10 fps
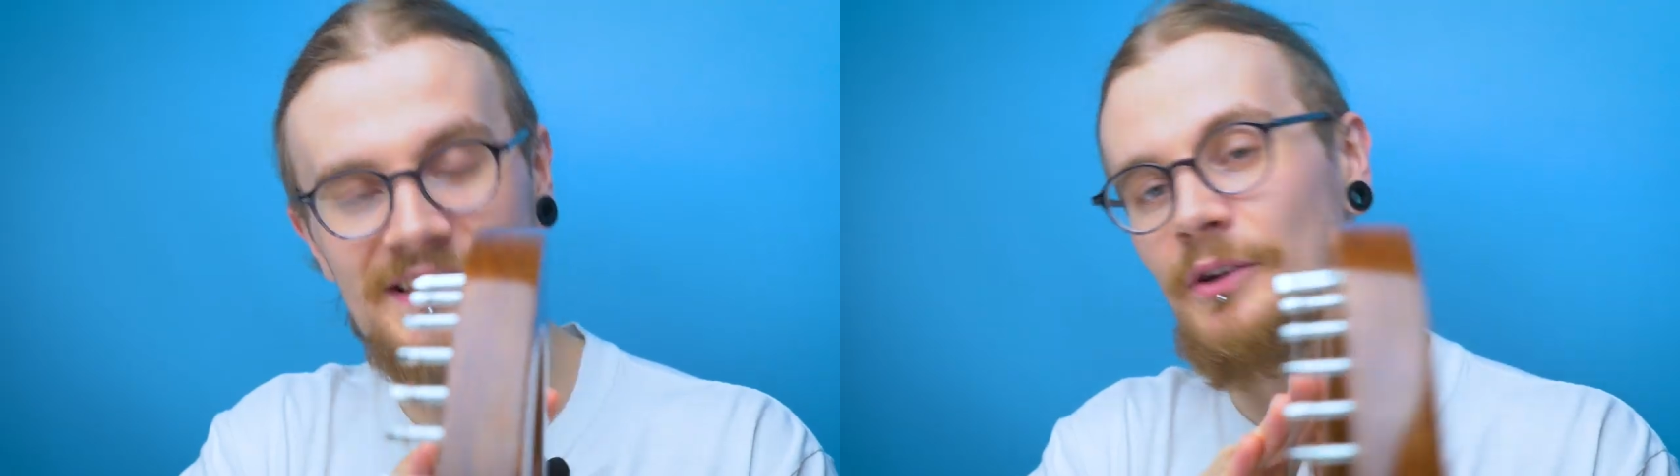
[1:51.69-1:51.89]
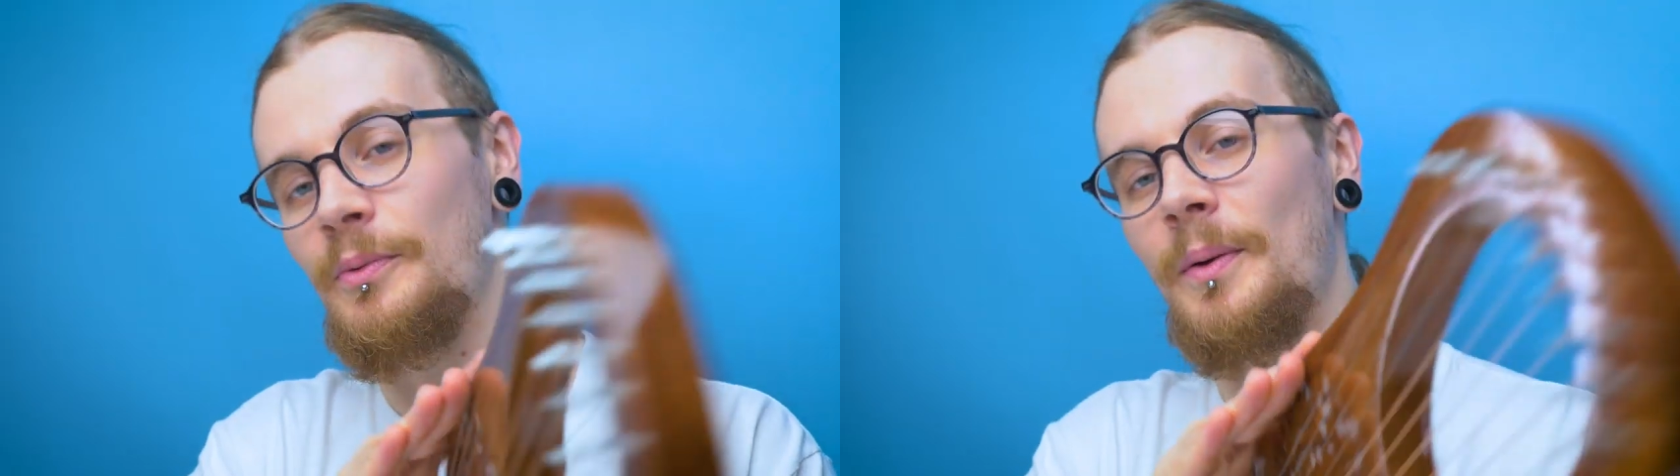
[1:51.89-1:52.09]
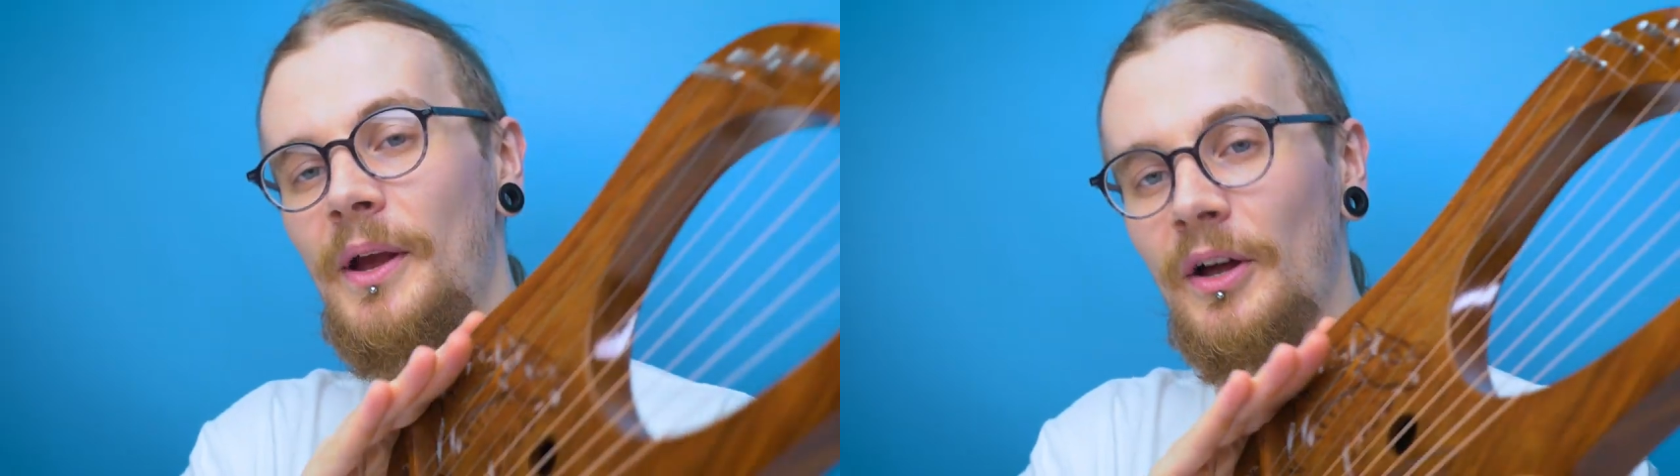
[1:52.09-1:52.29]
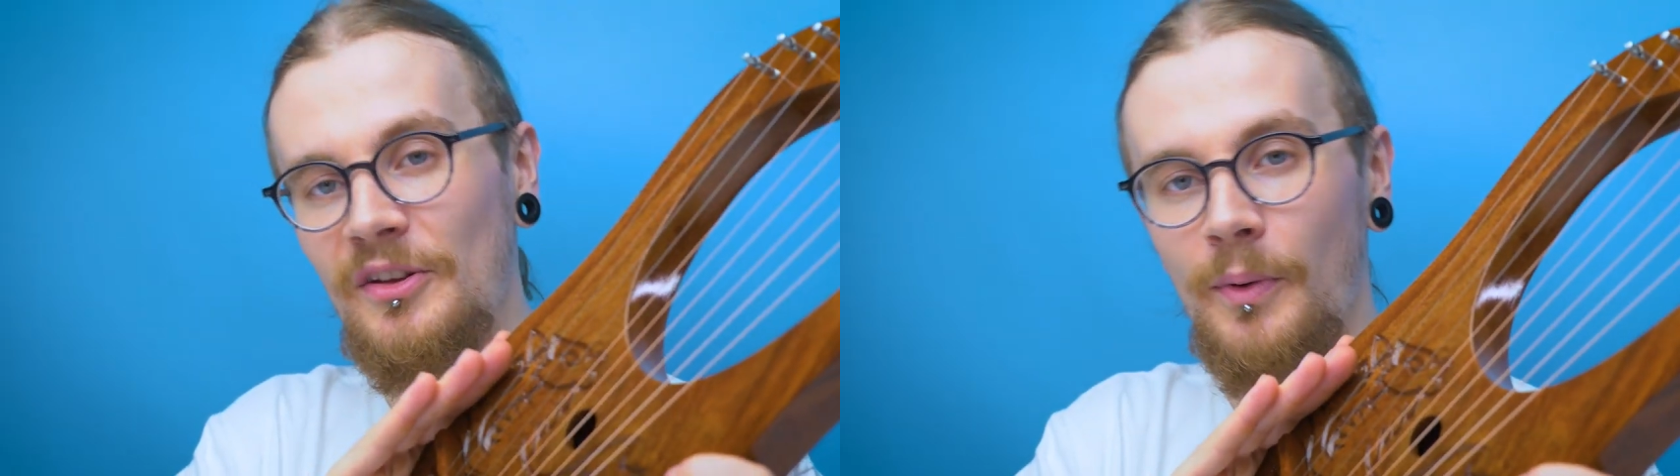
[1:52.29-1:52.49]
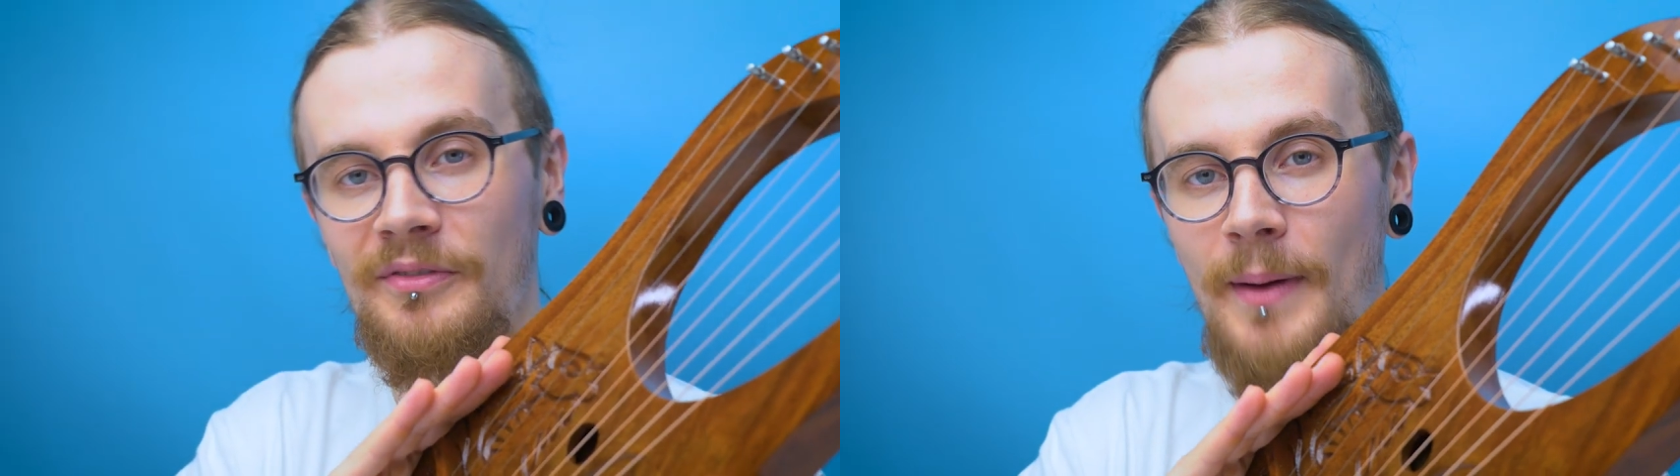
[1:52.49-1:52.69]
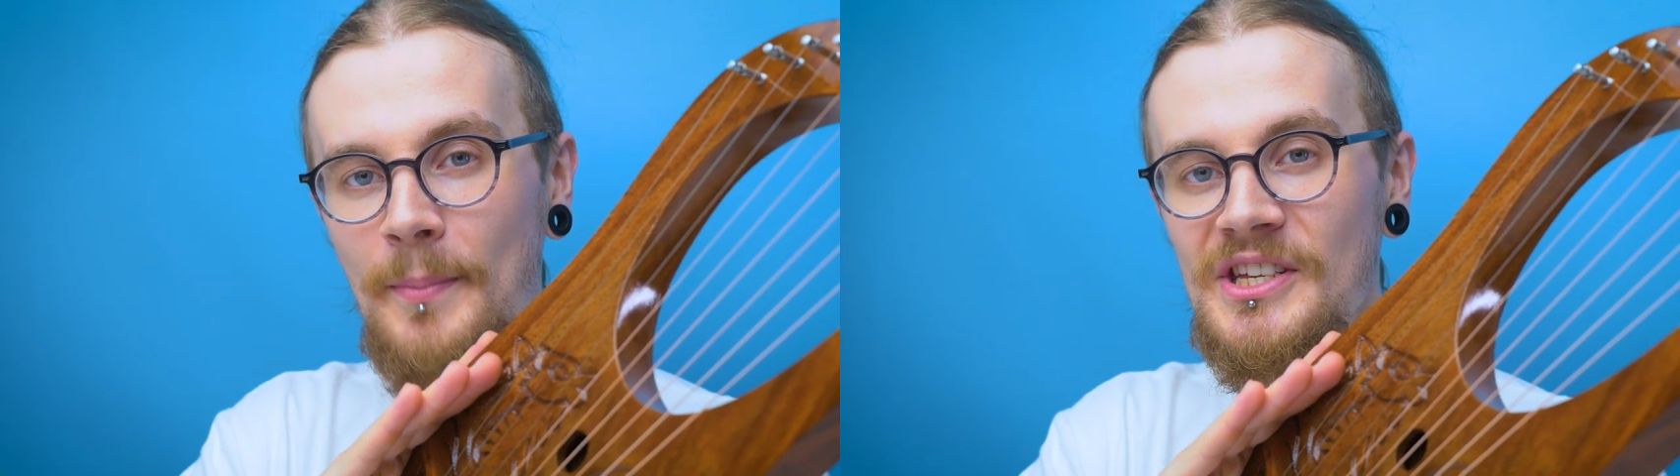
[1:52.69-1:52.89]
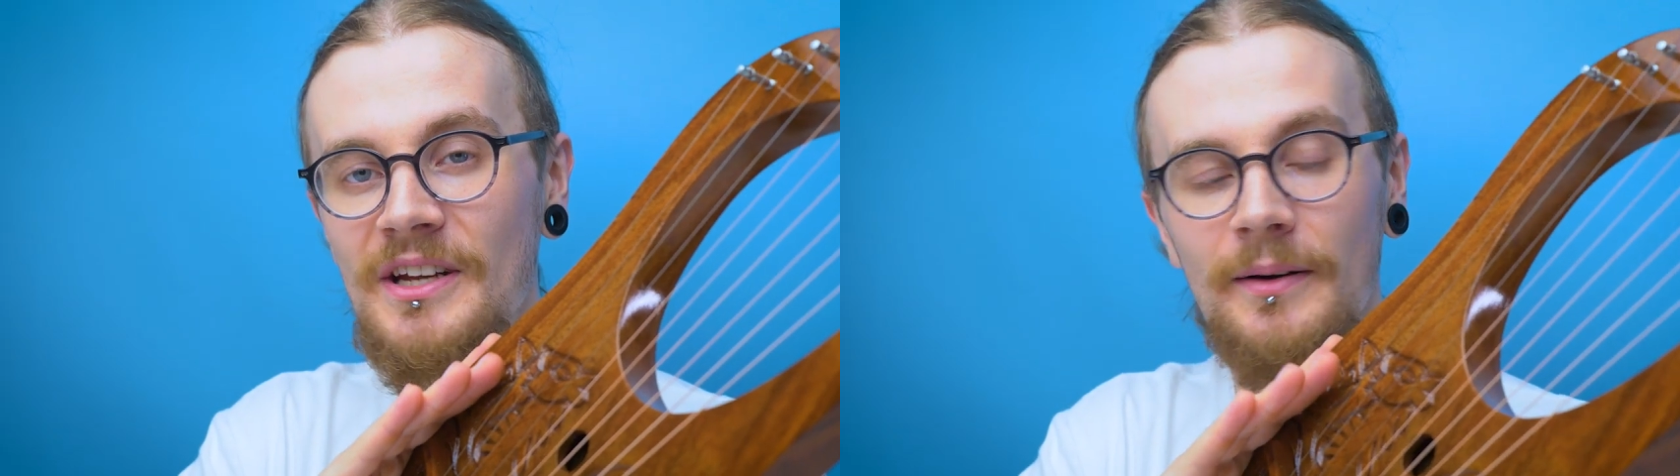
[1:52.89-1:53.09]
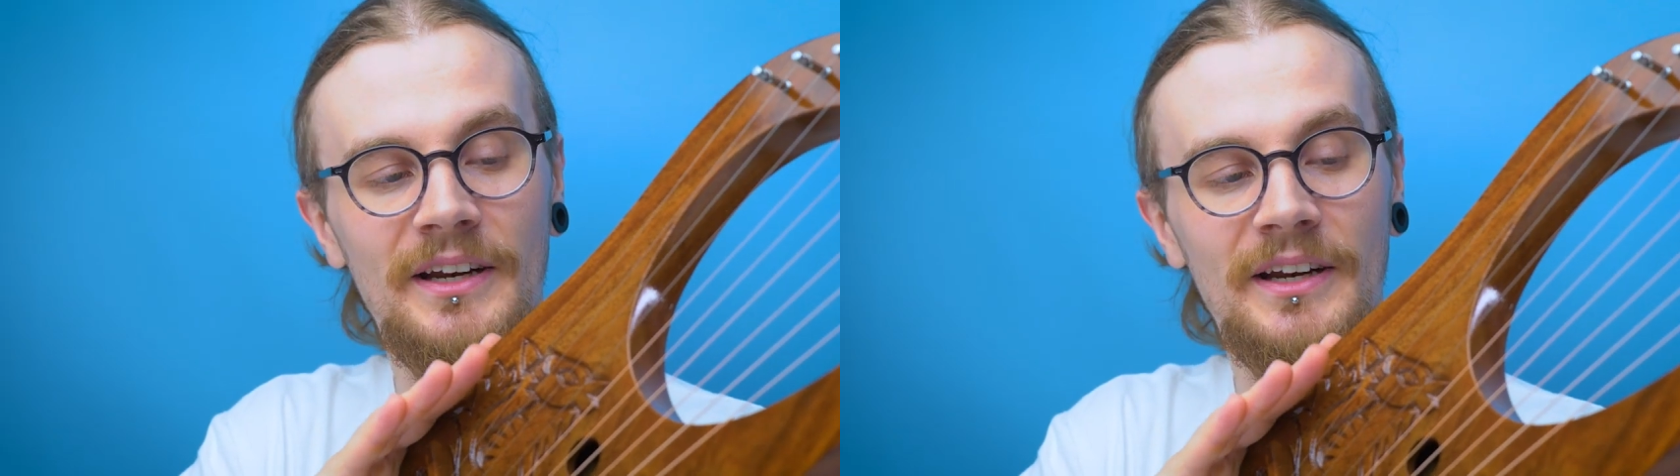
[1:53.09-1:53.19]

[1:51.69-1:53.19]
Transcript: Considering we got this one from Amazon,